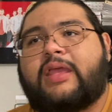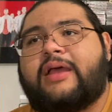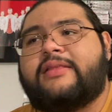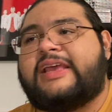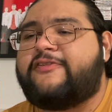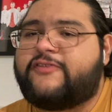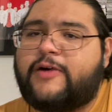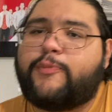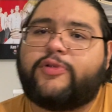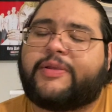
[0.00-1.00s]
they
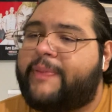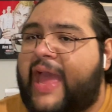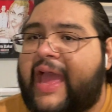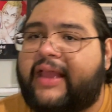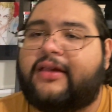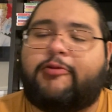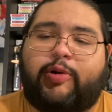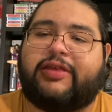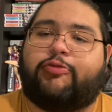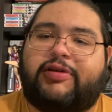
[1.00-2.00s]
fumbled the bag
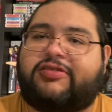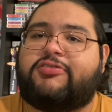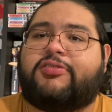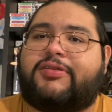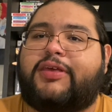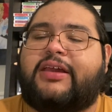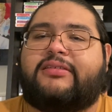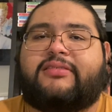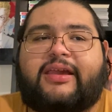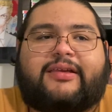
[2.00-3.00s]
with certain
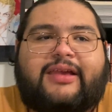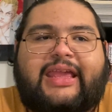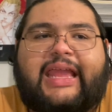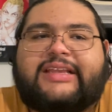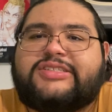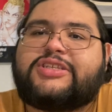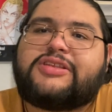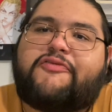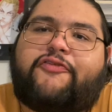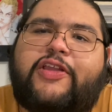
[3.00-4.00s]
things. Like, it just
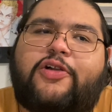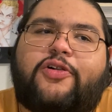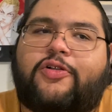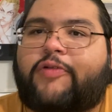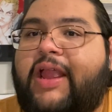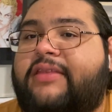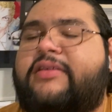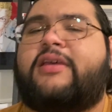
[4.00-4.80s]
doesn't feel great.